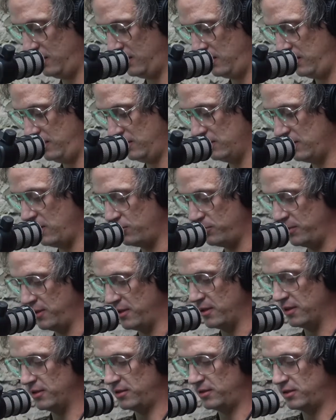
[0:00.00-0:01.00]
loaned me
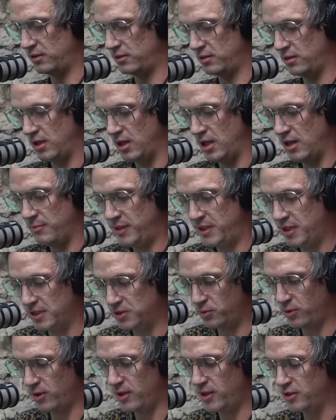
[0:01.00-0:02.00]
this because
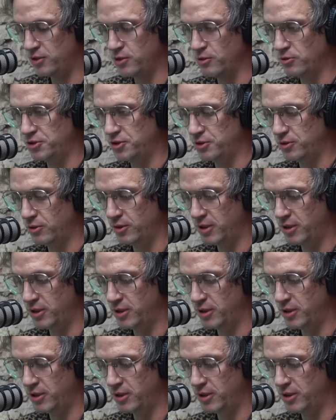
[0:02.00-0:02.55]
we're in a new studio.